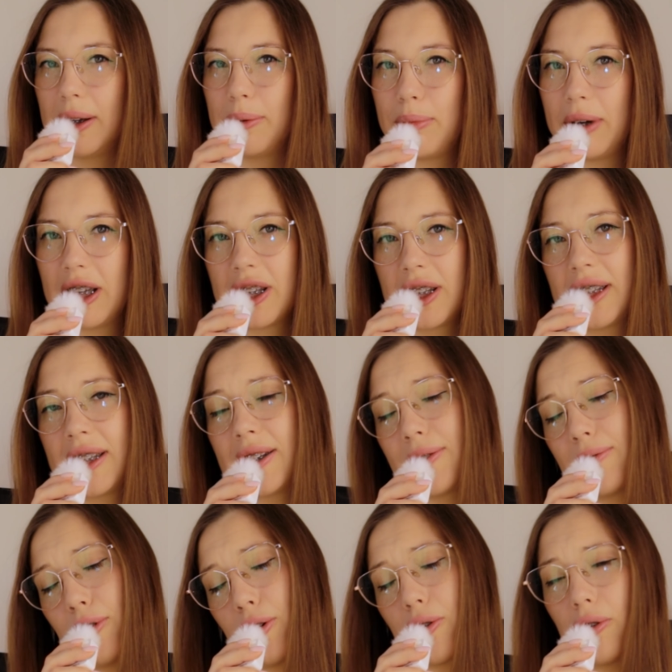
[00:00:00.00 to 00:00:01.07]
the meshes
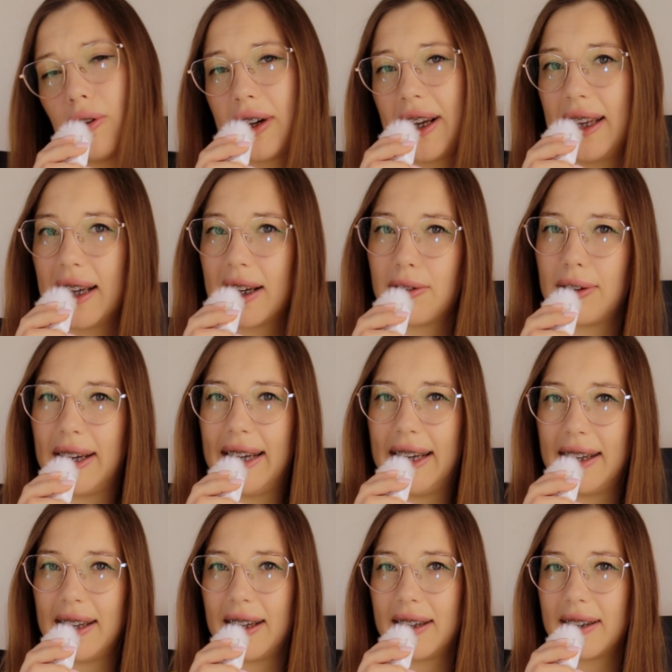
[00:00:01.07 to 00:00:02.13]
were already
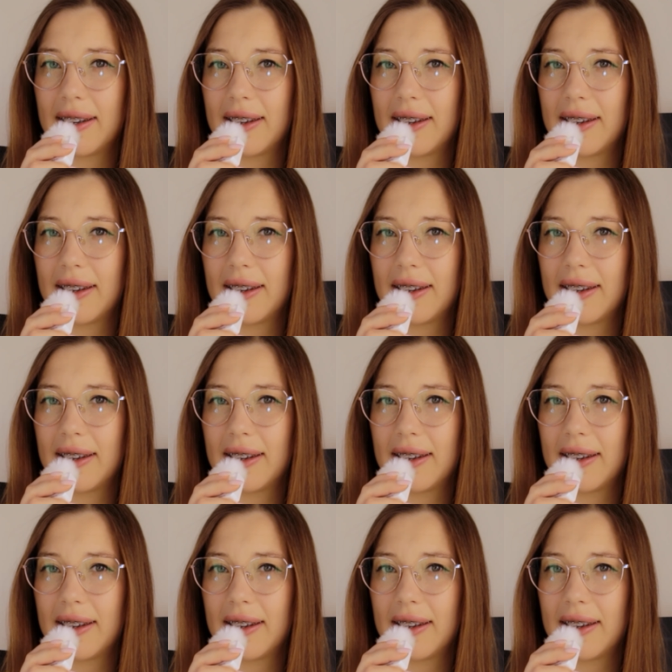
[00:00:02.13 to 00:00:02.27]
created.